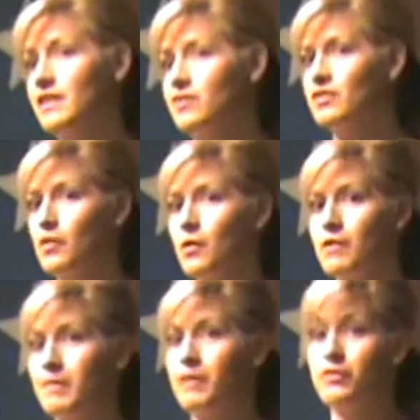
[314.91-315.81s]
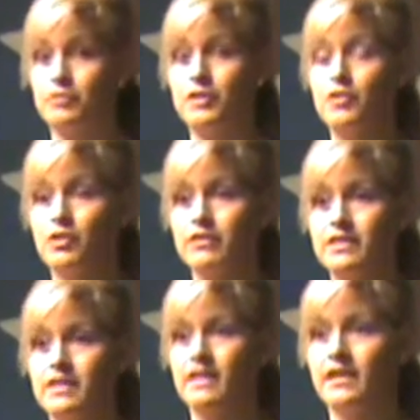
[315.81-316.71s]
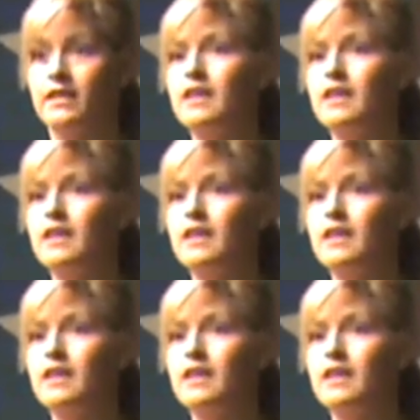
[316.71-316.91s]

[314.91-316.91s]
I just told them that I was really nervous and that,